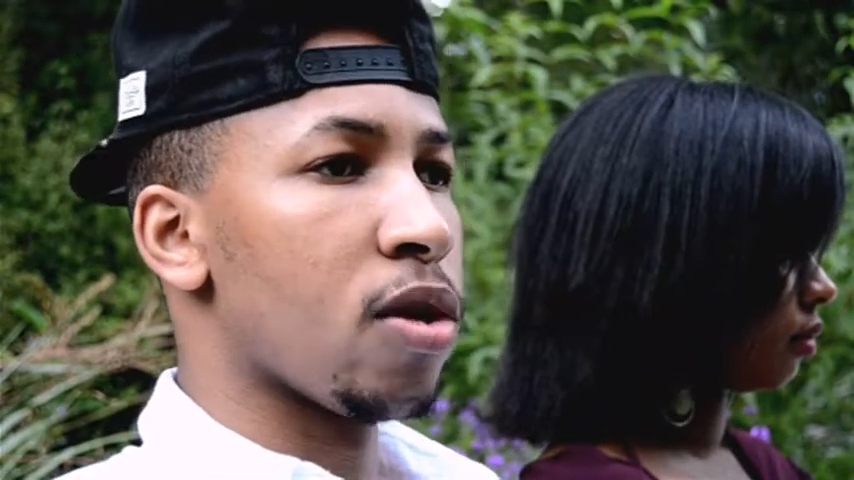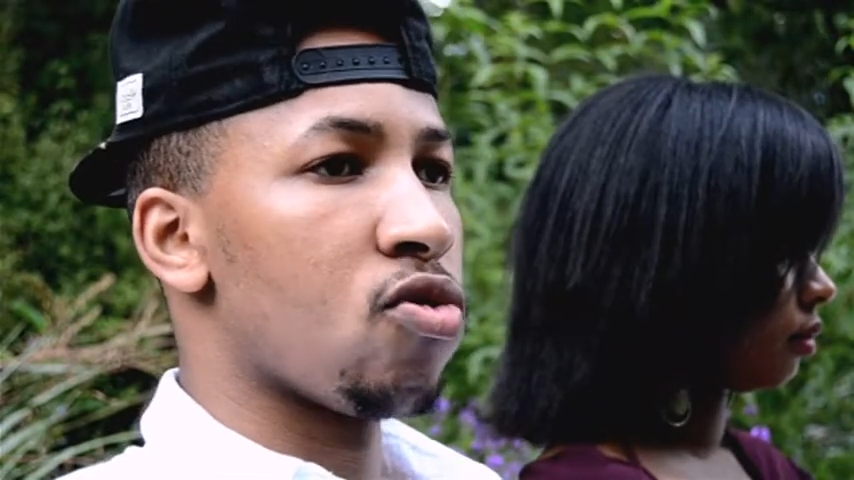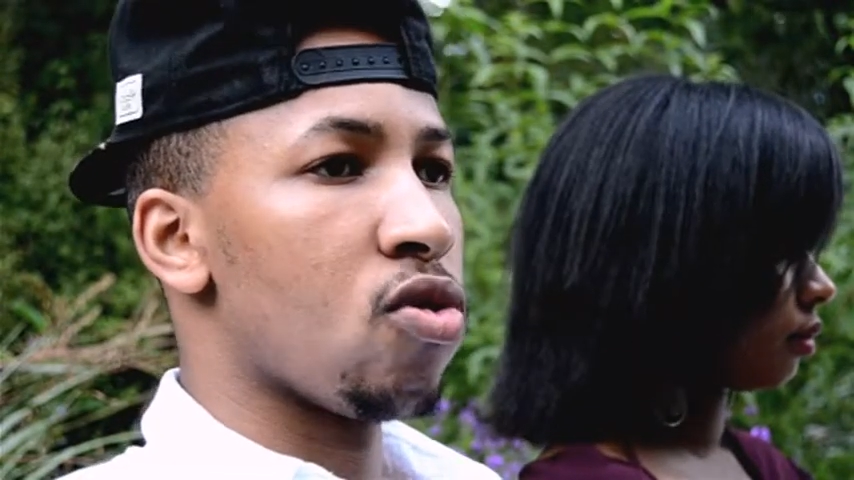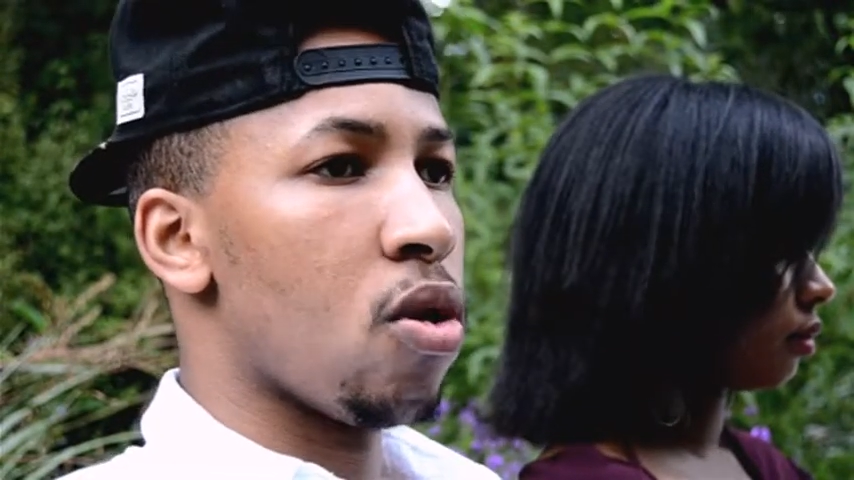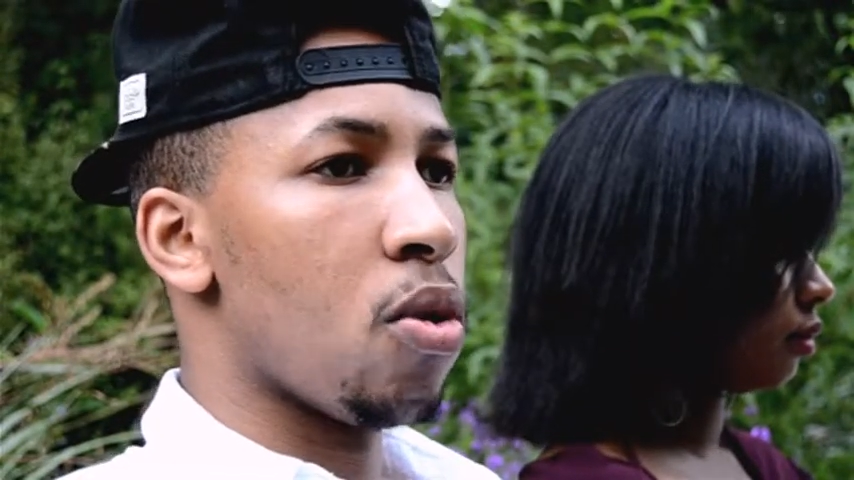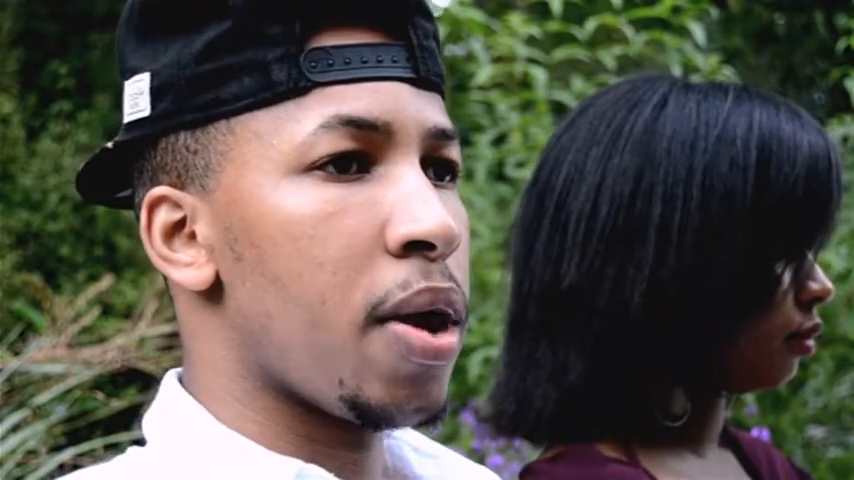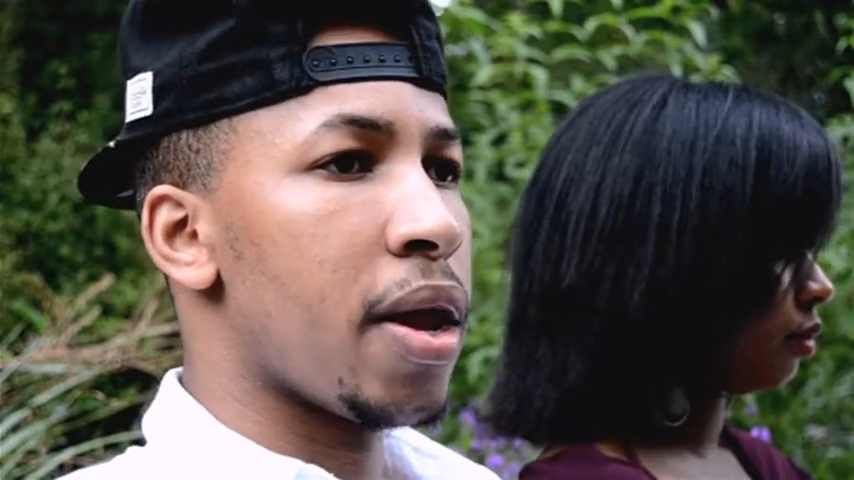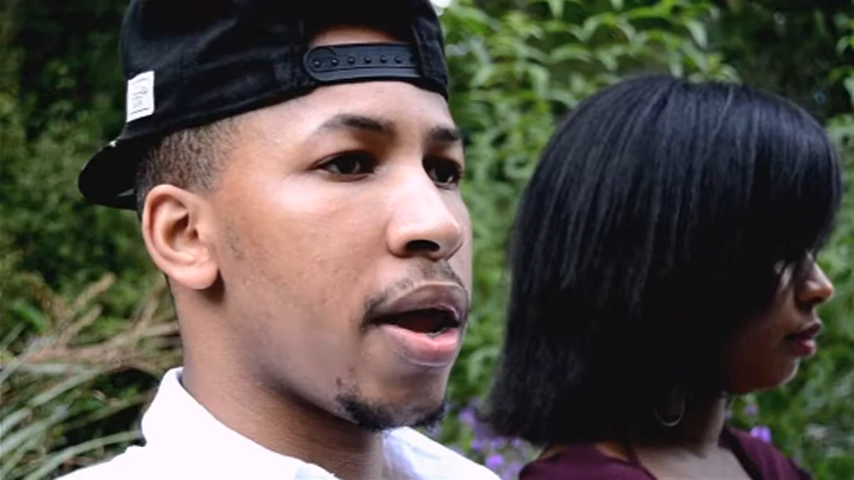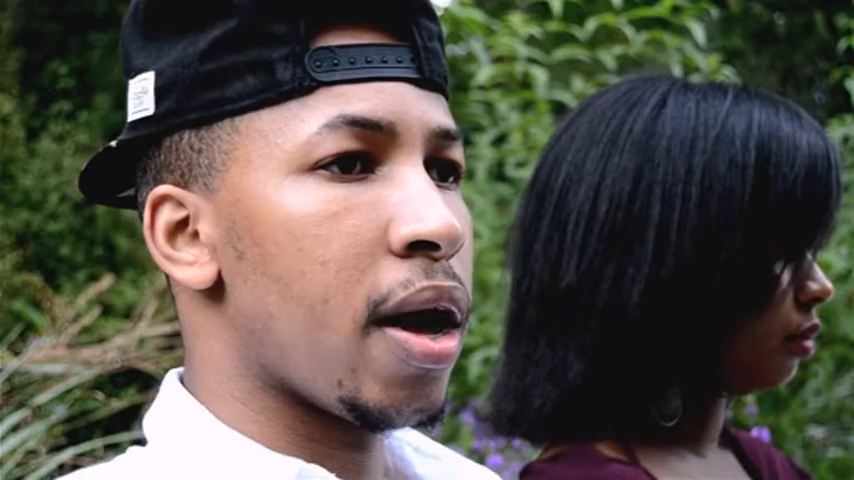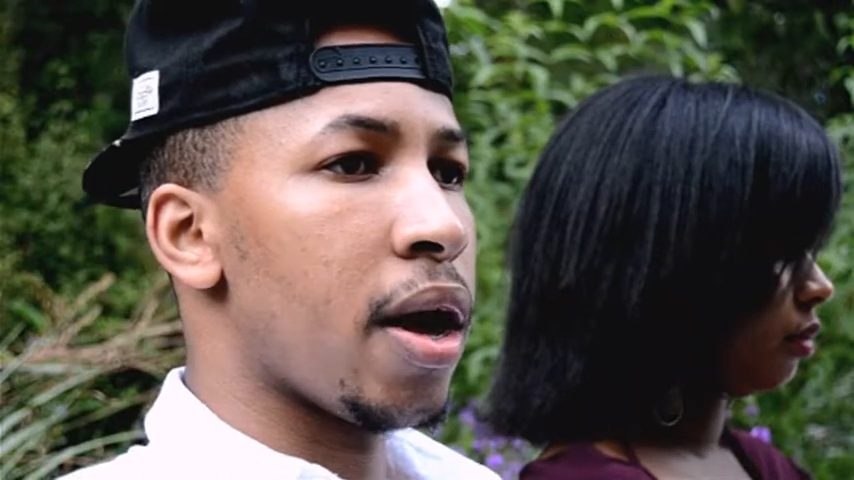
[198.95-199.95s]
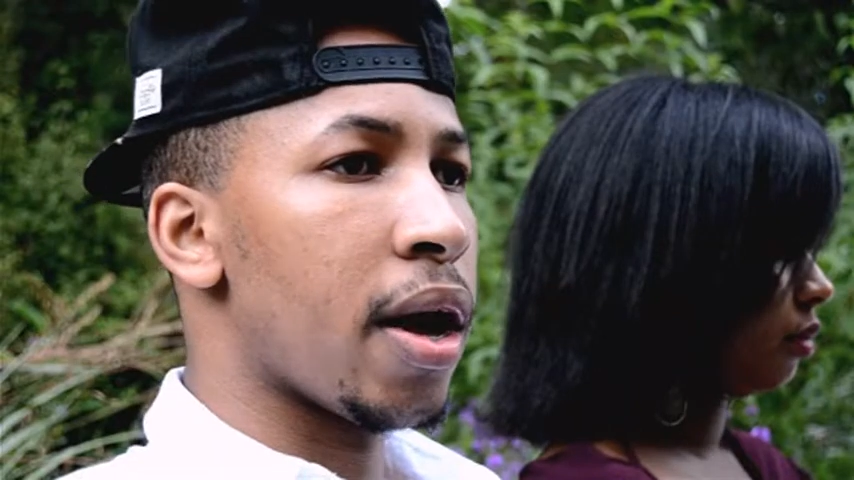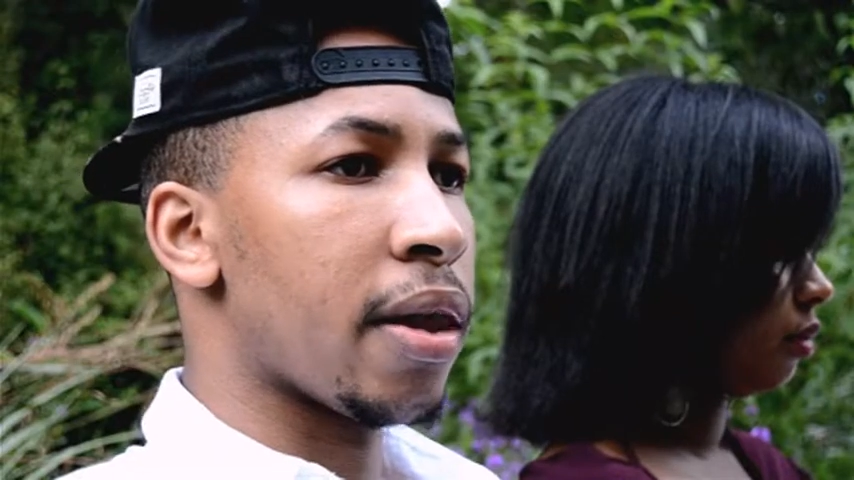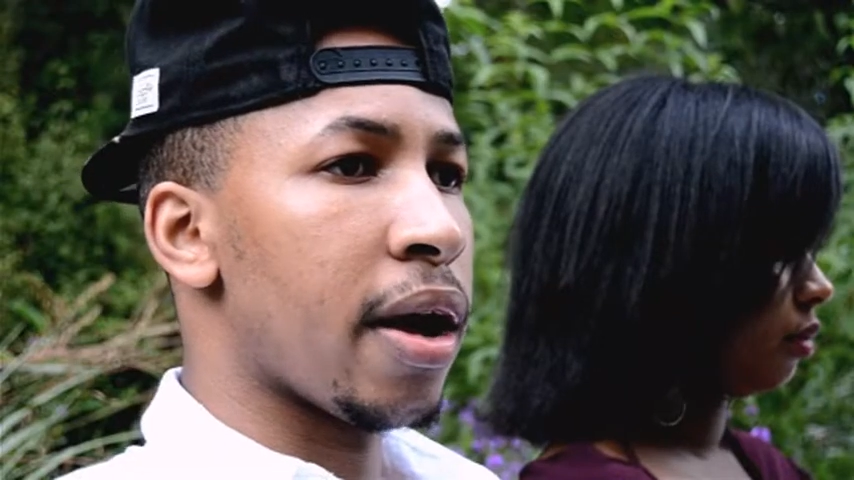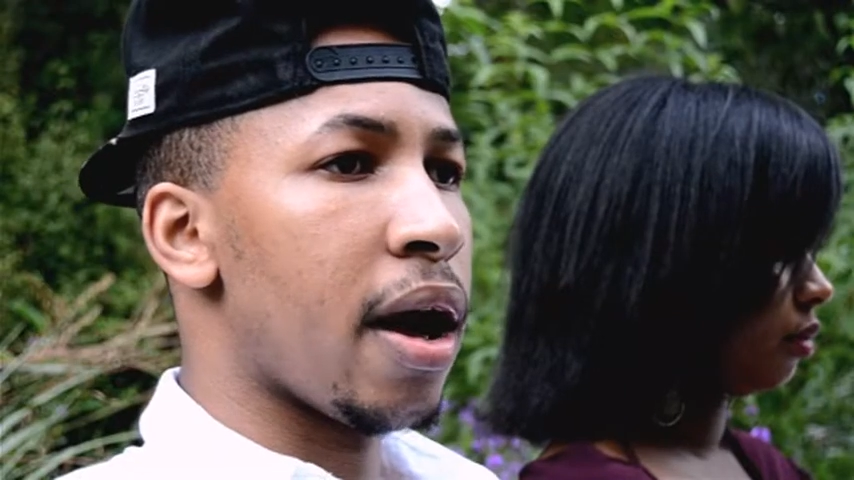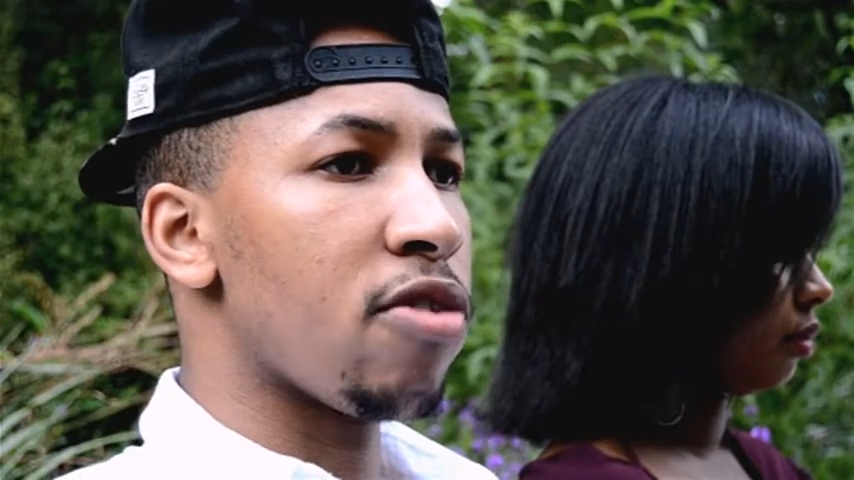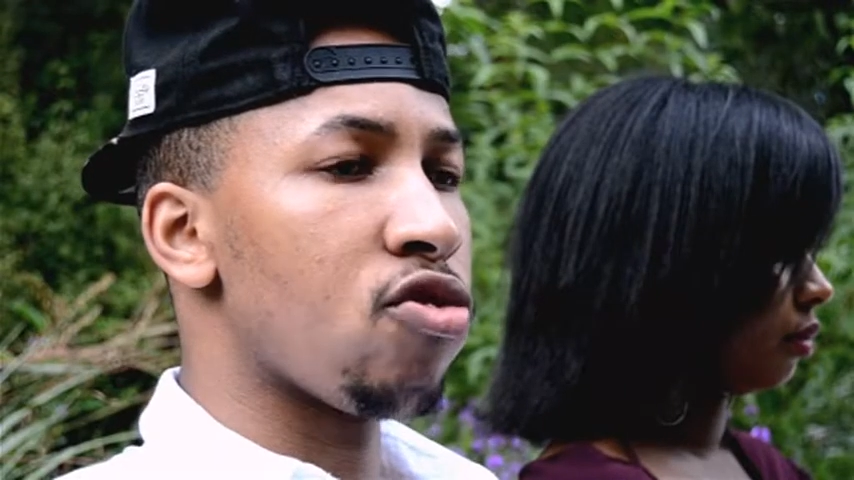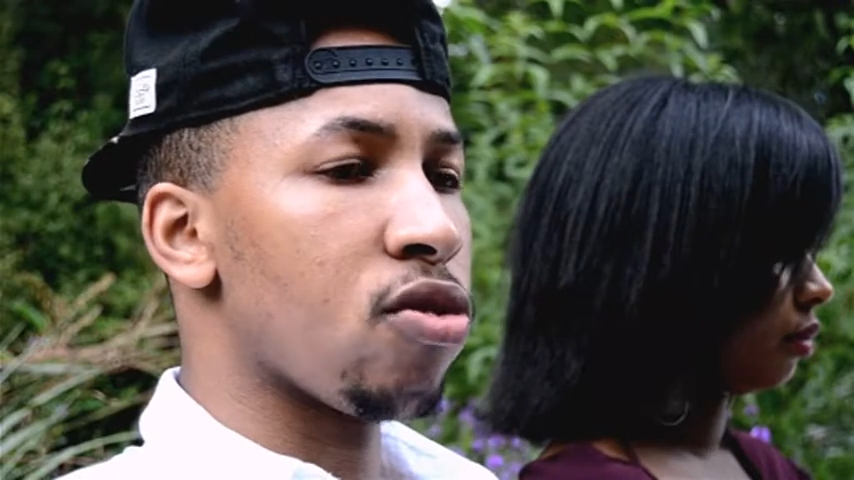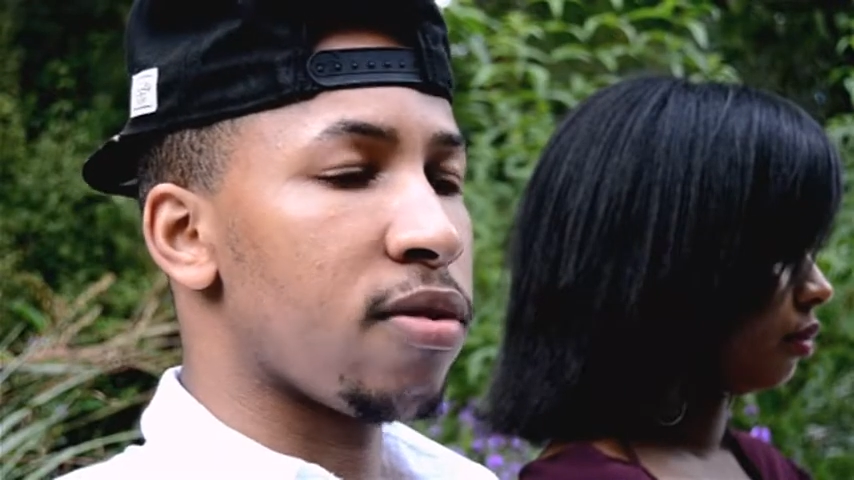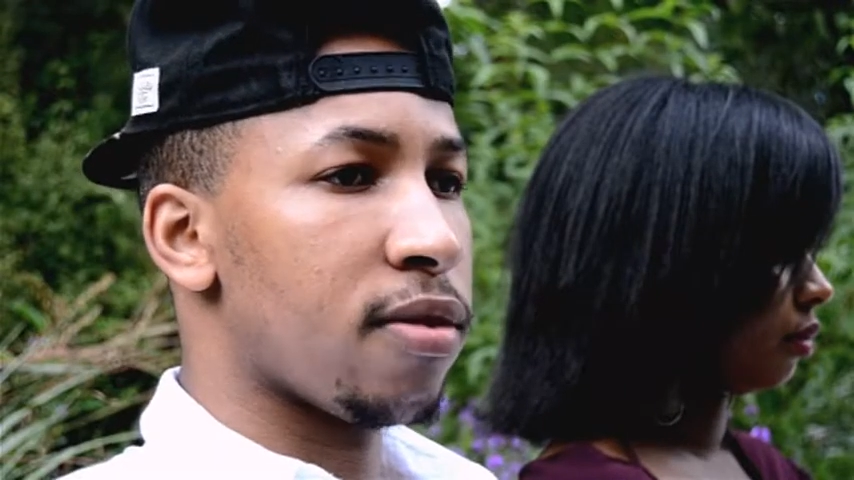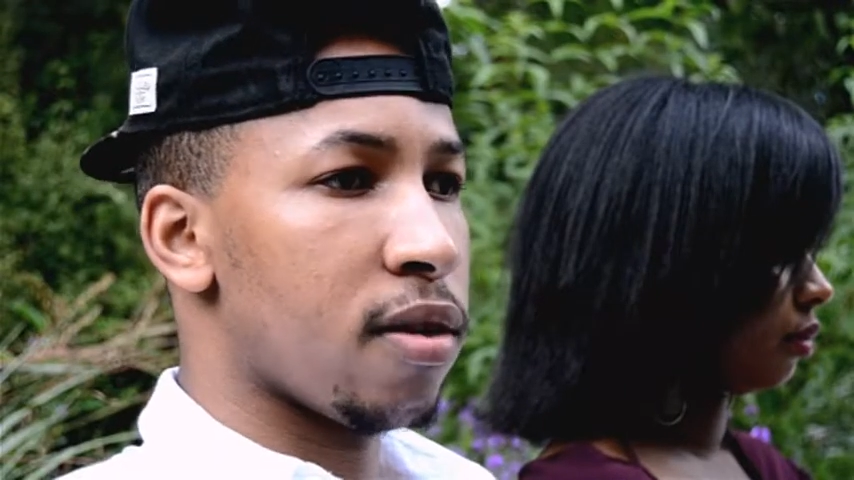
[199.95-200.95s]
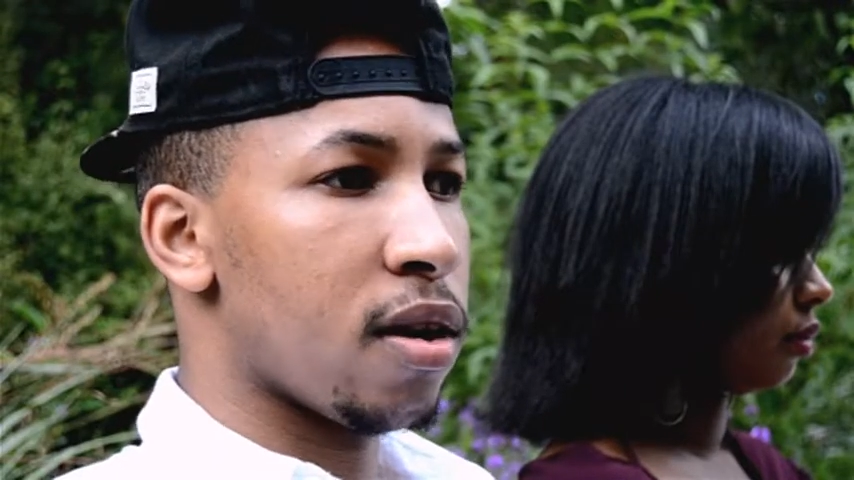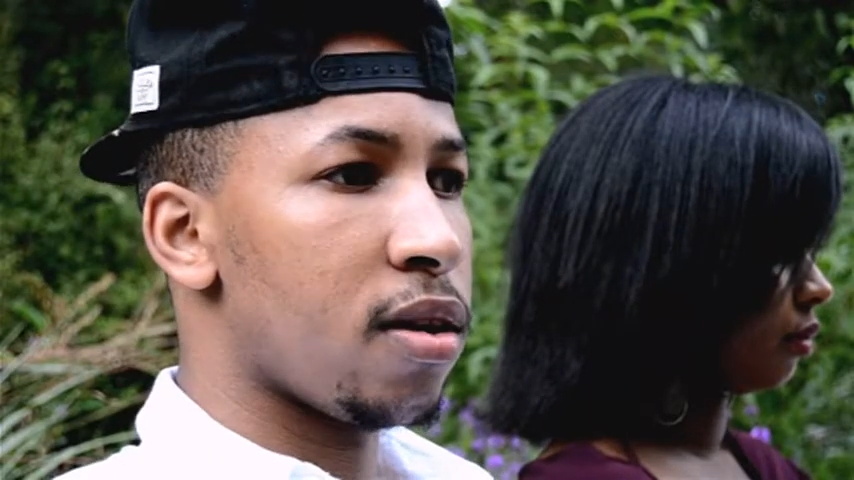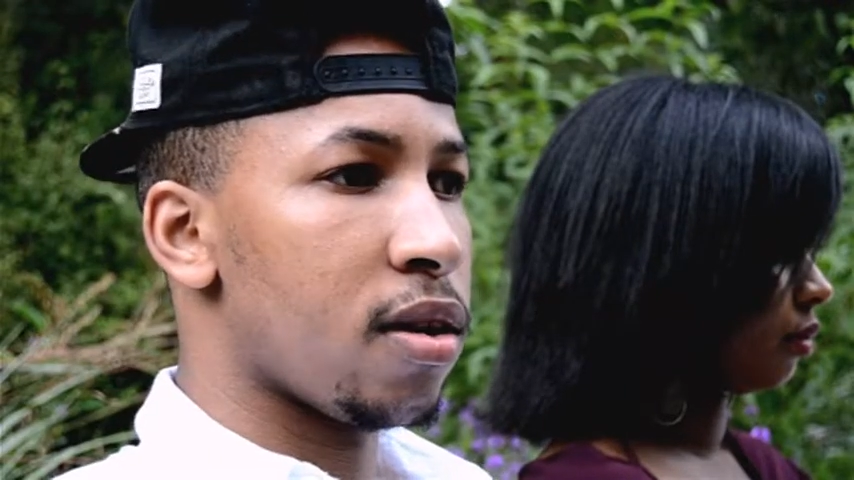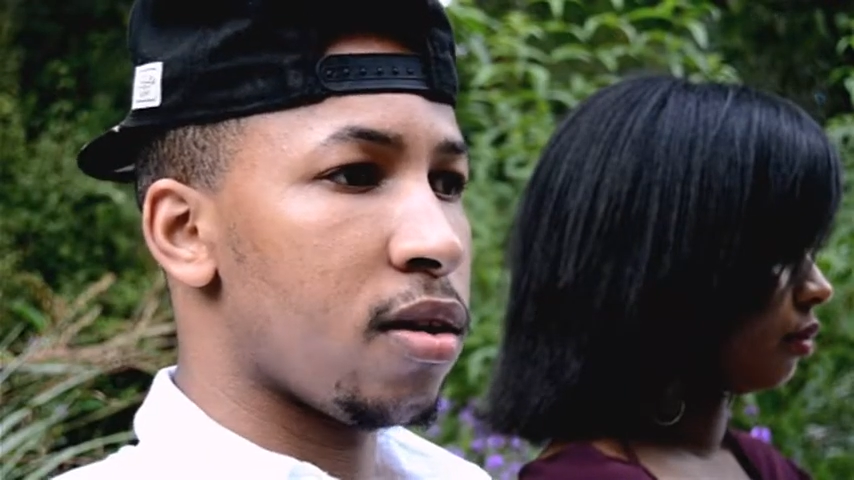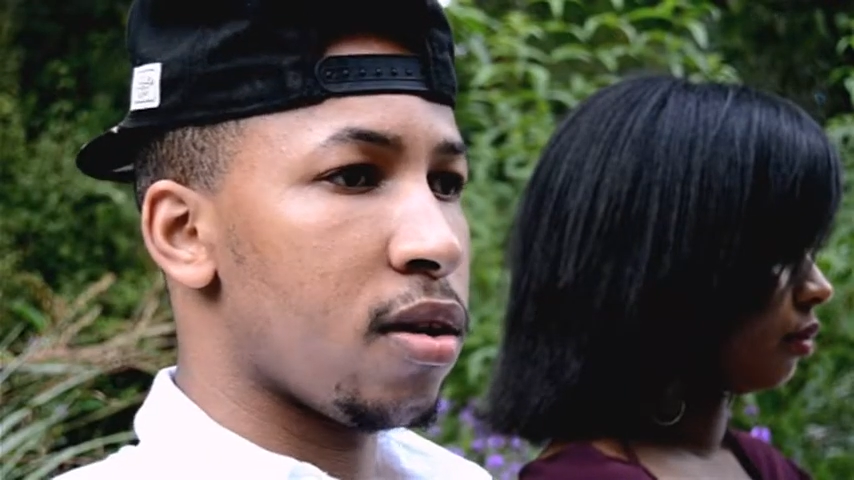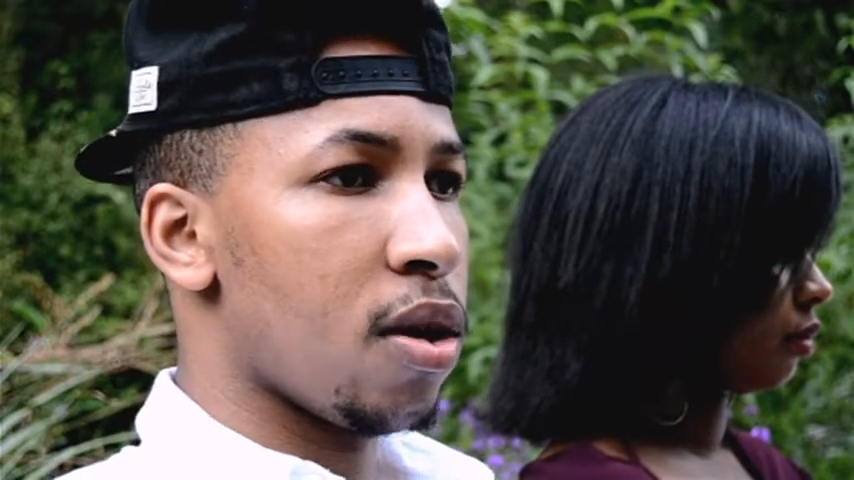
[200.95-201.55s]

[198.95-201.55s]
So when the gunshots started,